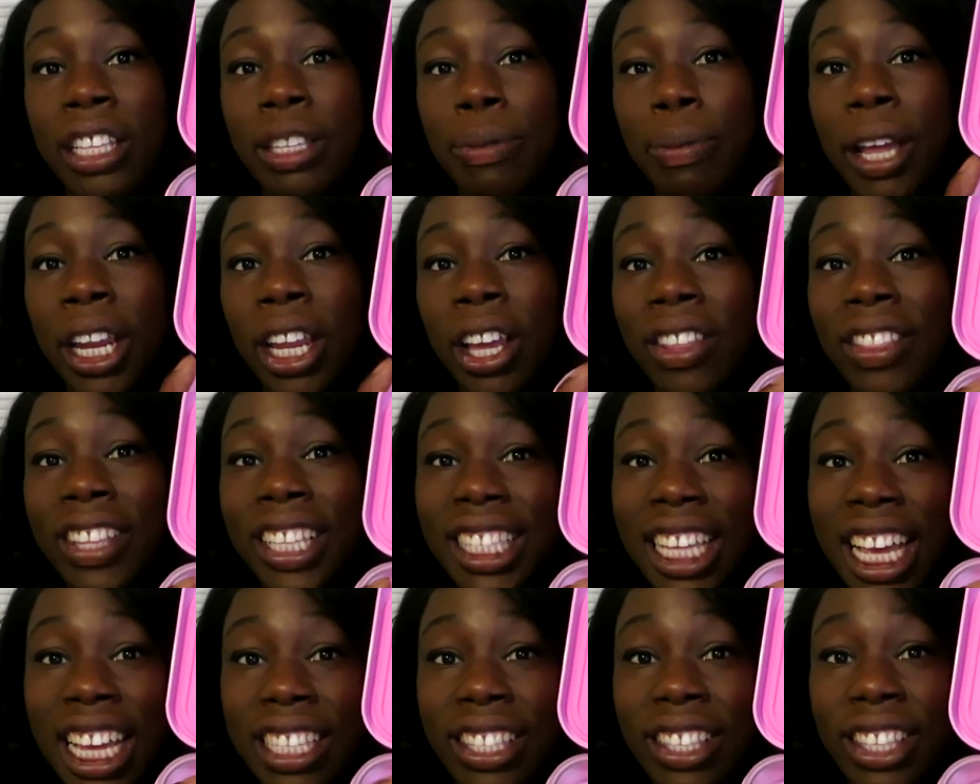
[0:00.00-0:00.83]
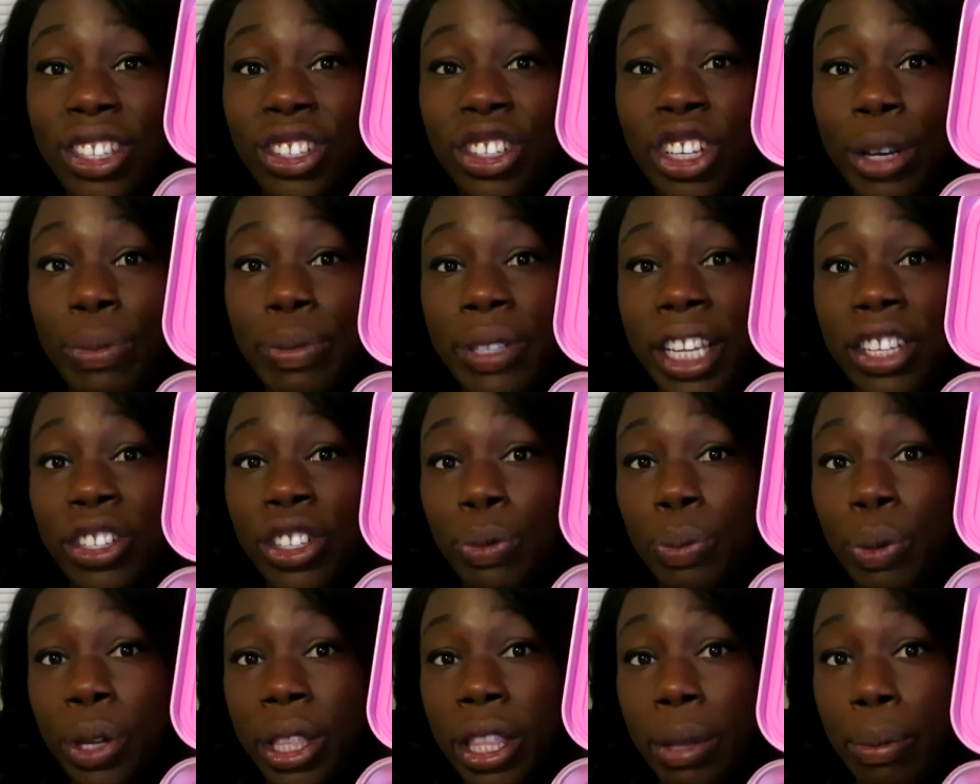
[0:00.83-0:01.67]
depending on the size of the chips, I
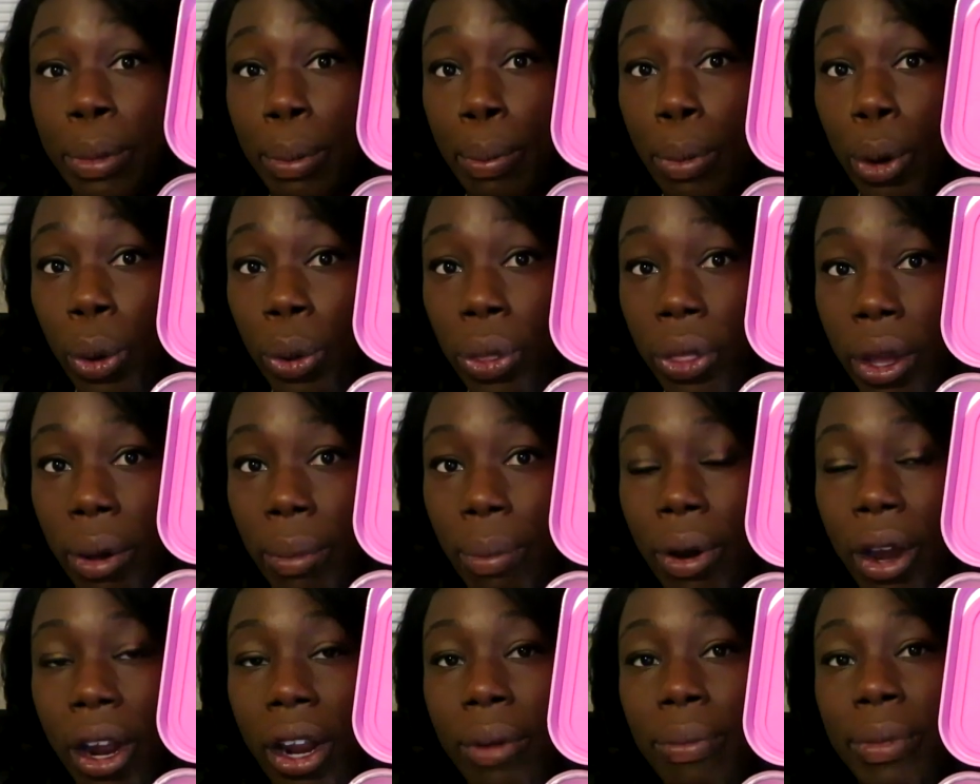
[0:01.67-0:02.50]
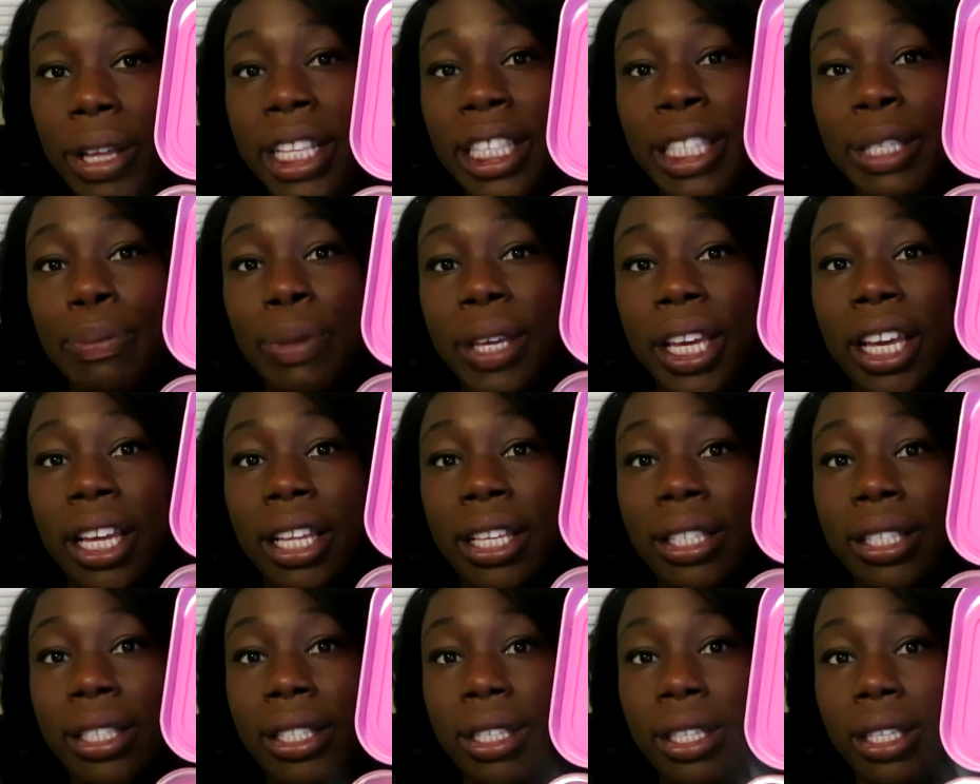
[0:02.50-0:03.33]
just put them in both compartments
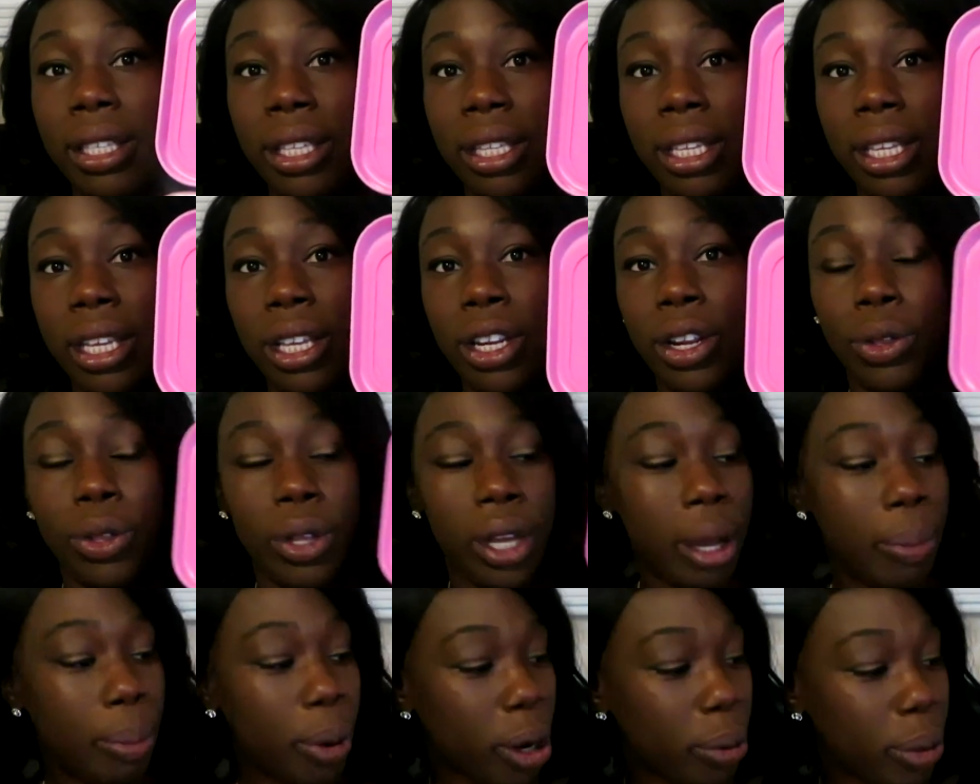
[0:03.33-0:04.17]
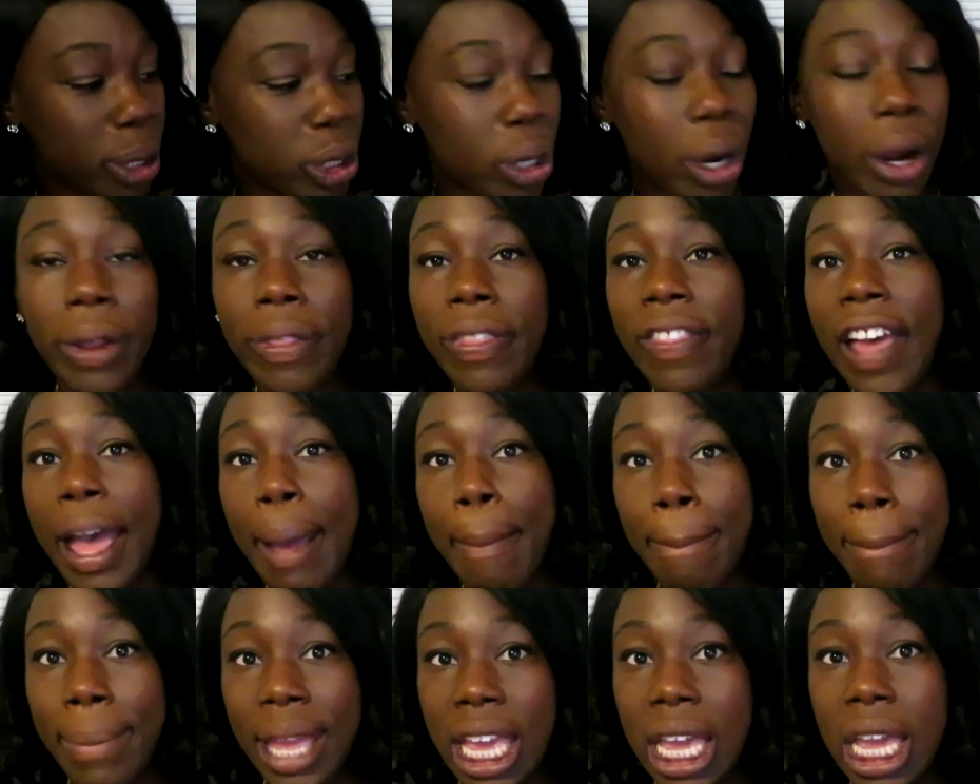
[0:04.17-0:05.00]
because, you know, the compartments aren't
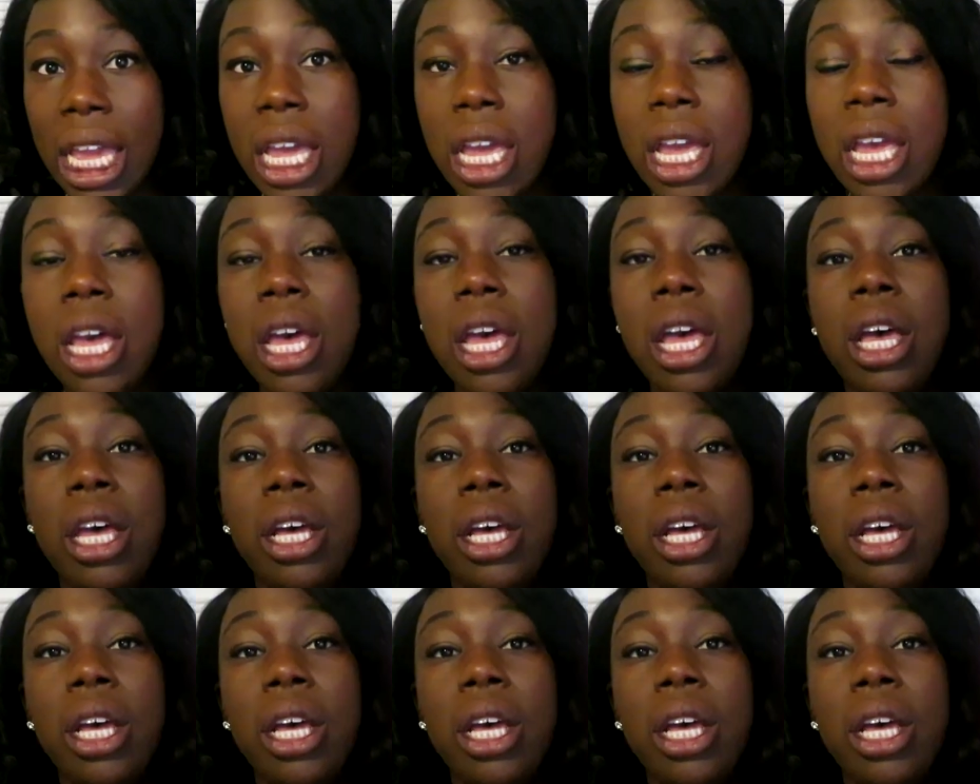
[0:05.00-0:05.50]
that big.